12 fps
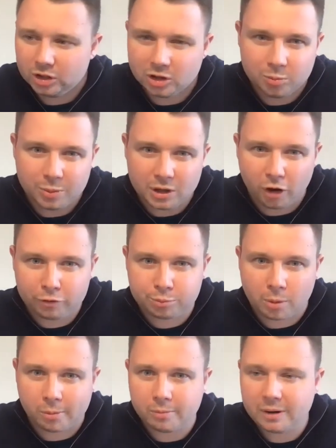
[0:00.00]
You'd be off
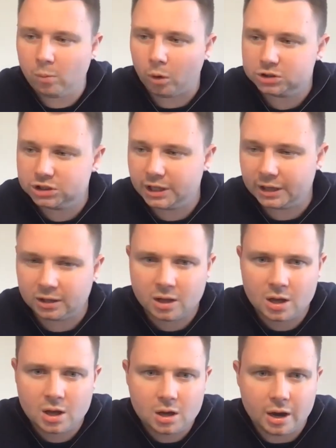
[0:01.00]
probably watching
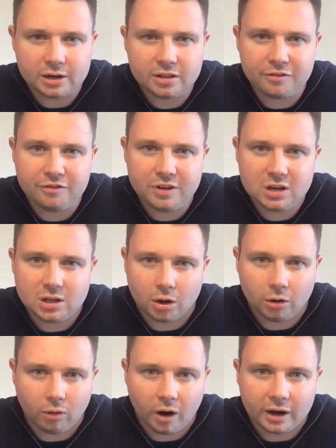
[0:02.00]
another video
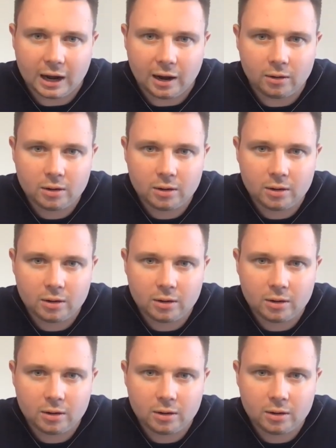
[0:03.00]
right now.